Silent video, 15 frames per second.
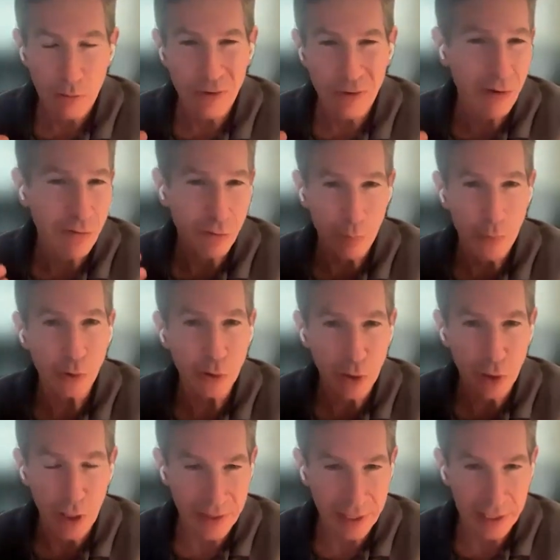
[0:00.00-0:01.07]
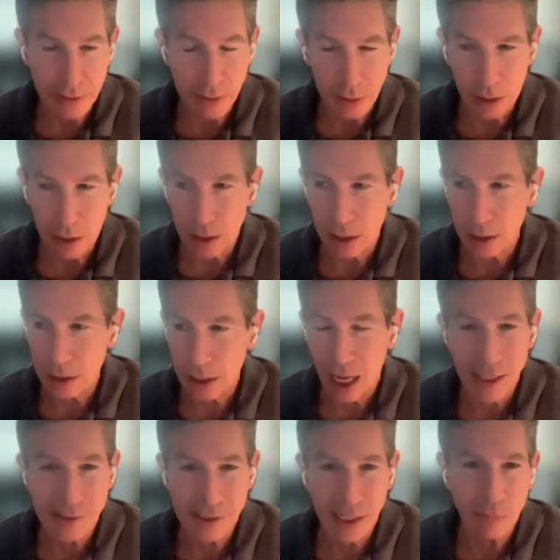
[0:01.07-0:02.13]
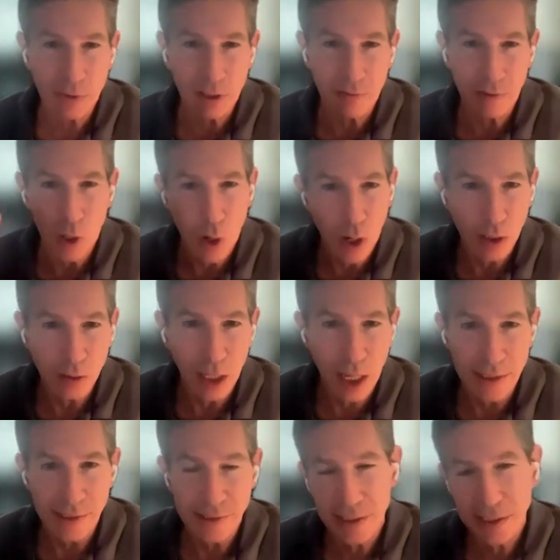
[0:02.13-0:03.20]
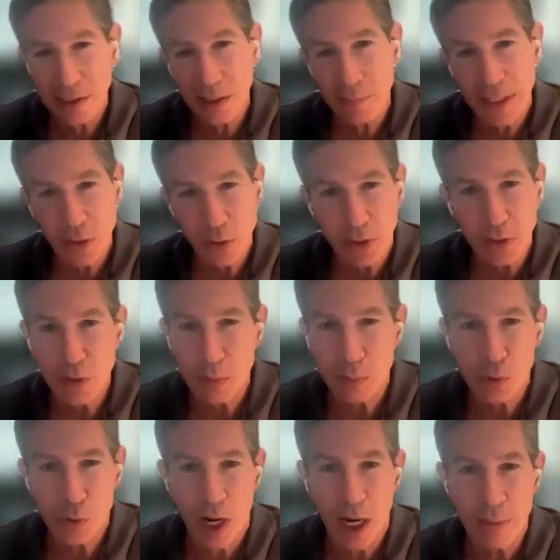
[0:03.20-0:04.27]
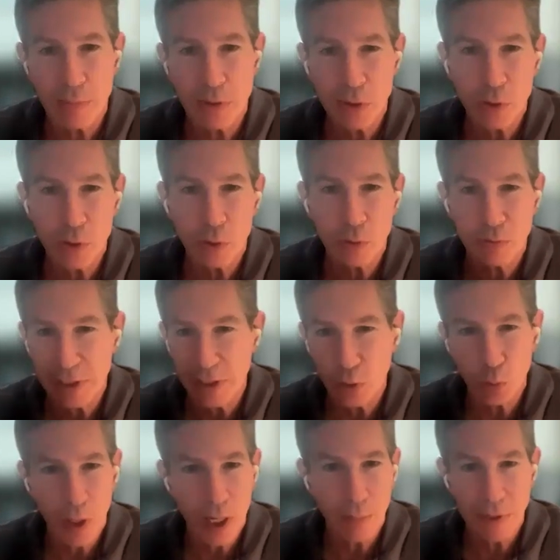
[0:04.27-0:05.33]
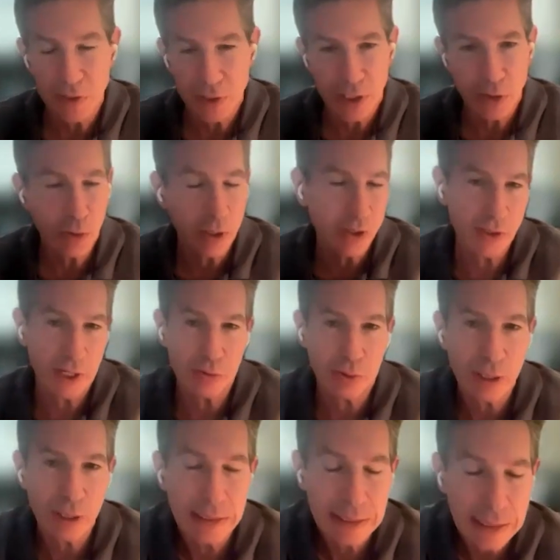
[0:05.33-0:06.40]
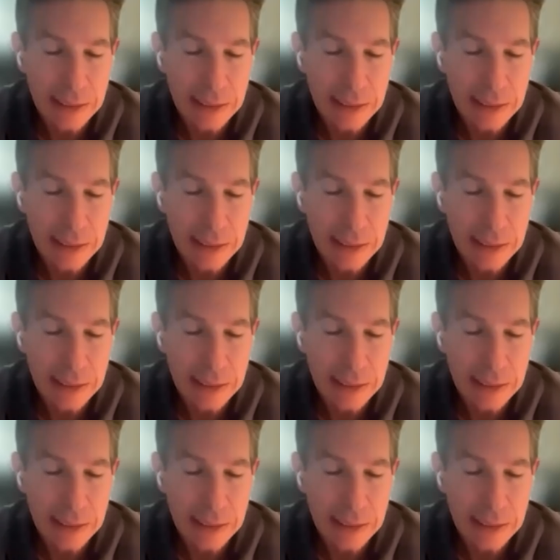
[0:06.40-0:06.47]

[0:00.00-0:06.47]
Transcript: very familiar, I think, concept of an online system that you can subscribe to via the web, et cetera, et cetera.